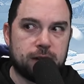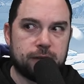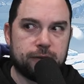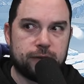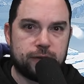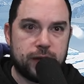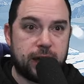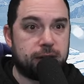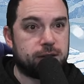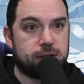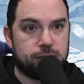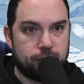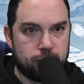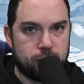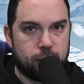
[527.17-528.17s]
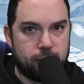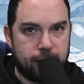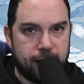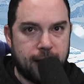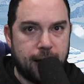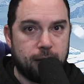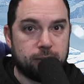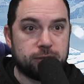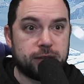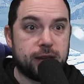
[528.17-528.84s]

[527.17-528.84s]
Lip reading: of things for your account